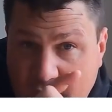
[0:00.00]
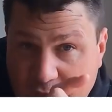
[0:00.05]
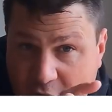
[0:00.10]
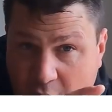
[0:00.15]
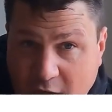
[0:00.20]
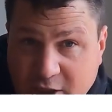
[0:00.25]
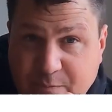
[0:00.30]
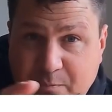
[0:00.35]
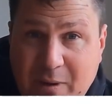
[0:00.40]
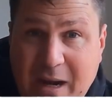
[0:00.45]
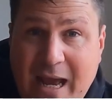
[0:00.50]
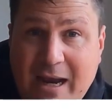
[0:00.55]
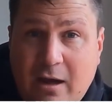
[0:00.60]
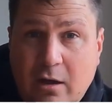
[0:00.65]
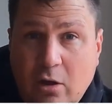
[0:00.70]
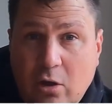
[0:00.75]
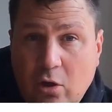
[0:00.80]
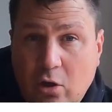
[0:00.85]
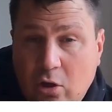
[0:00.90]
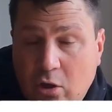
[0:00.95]
a nice black
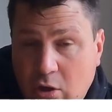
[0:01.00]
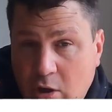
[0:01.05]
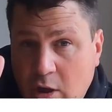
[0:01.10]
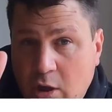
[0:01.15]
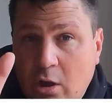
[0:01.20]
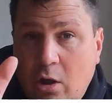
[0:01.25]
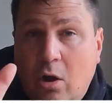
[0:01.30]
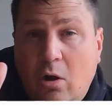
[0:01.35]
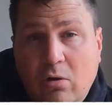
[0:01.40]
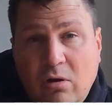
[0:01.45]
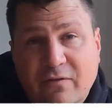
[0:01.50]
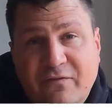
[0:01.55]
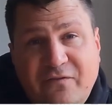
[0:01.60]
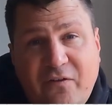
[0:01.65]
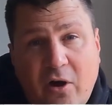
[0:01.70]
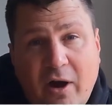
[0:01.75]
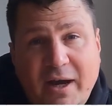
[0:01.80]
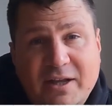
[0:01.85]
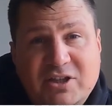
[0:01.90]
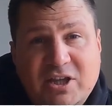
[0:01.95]
lure, or a
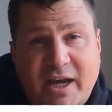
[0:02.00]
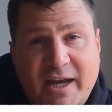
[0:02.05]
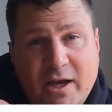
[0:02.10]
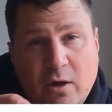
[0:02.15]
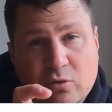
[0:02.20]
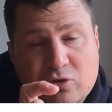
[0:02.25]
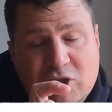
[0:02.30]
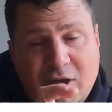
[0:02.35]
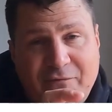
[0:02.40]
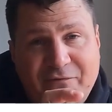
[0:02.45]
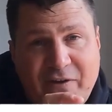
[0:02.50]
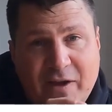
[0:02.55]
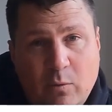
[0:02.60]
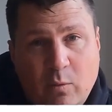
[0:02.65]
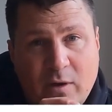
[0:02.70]
fire tail, something